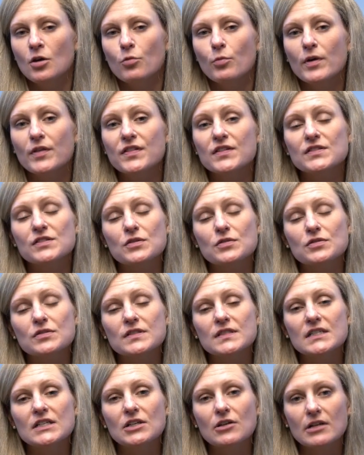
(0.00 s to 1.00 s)
With the Social
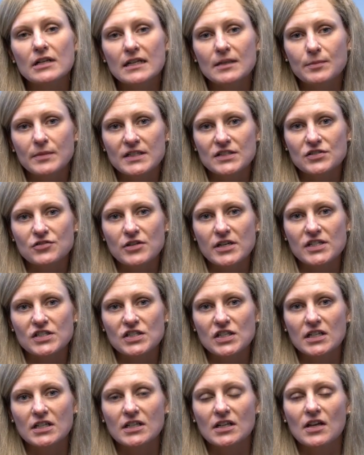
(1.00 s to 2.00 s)
Security
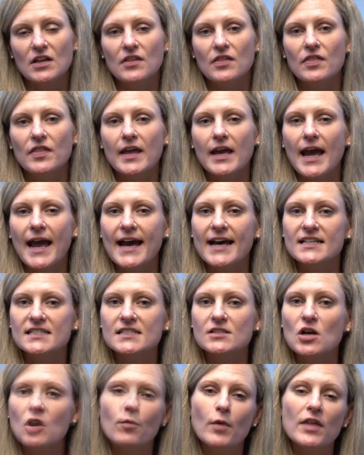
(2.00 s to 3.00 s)
Administration, they
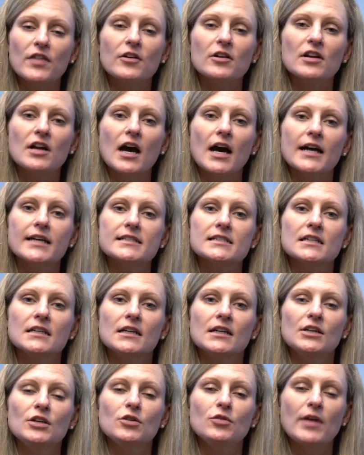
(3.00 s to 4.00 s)
ask whether or not
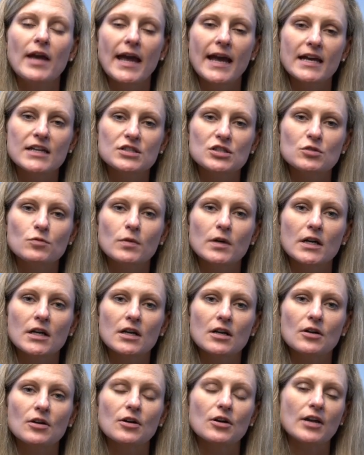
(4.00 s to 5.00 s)
you can do
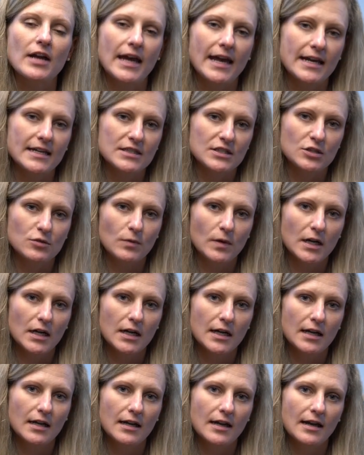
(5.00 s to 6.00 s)
work or can't do
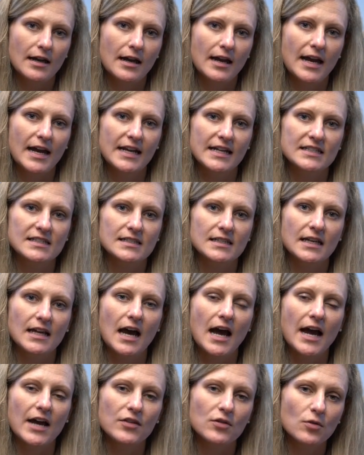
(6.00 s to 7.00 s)
work. And it's
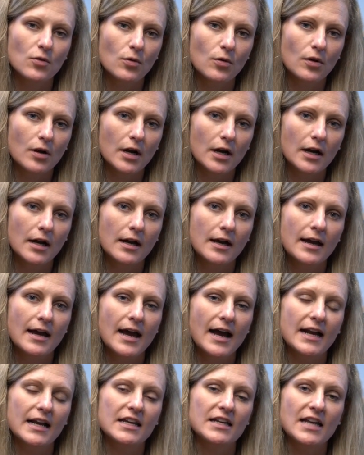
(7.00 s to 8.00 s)
either or
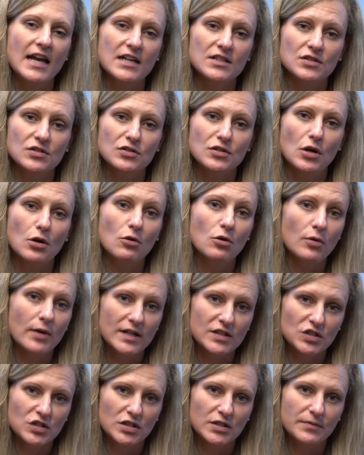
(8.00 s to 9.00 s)
and a yes or no
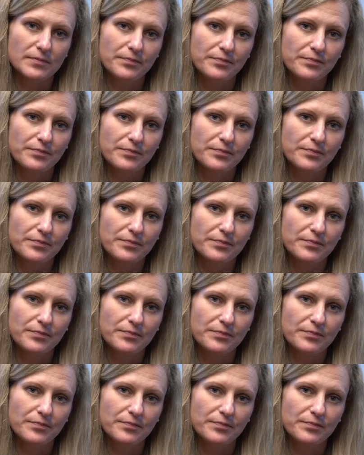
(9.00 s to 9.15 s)
question.